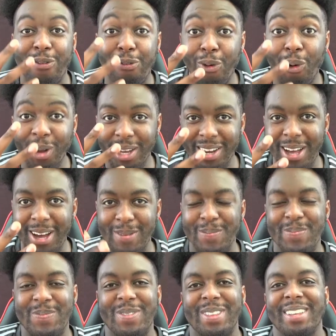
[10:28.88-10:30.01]
4-0 up.
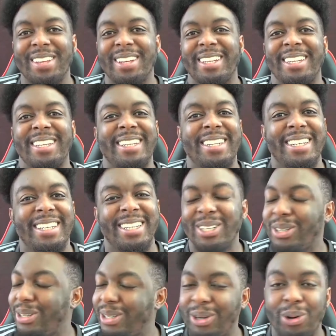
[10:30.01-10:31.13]

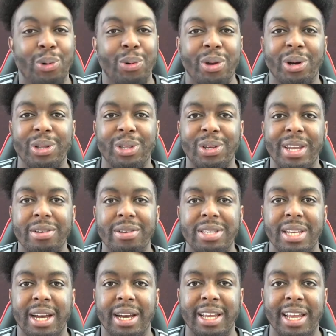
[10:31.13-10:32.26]
All we got to do now is
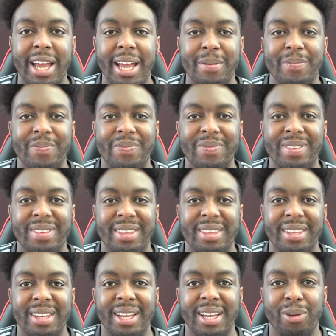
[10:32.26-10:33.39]
see out the game.
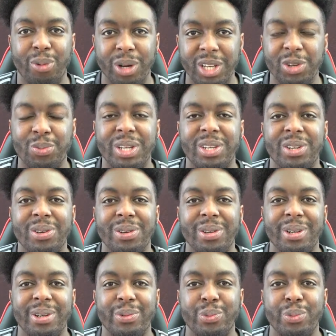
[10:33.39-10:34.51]
And what did we do?
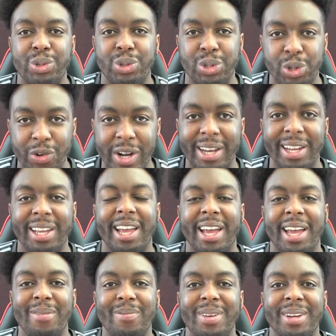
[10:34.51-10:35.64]
We saw out the
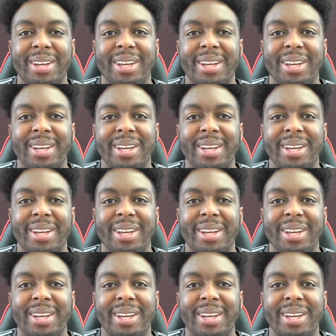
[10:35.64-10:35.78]
game.